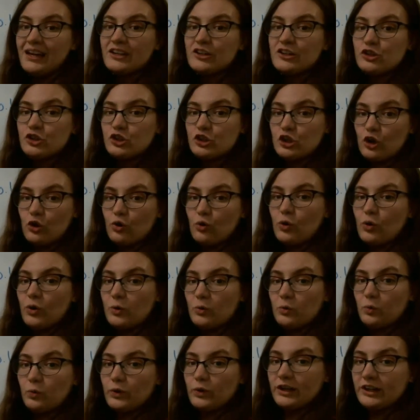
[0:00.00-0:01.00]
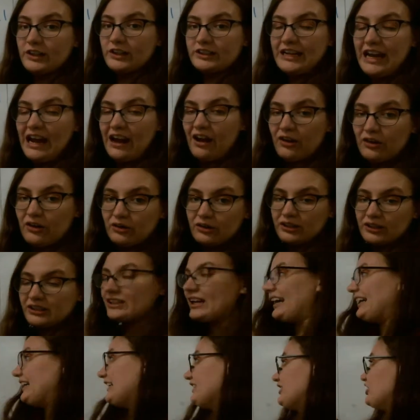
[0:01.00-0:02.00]
So we're now
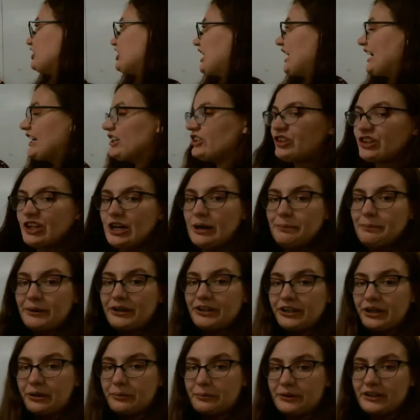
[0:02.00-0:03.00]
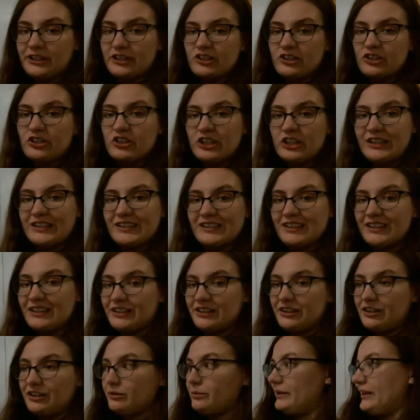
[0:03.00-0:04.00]
kind of changing up our numbers just a
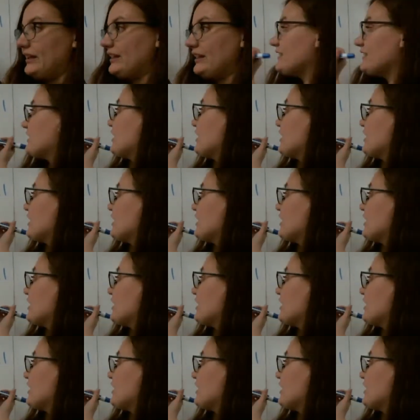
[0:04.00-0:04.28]
little bit.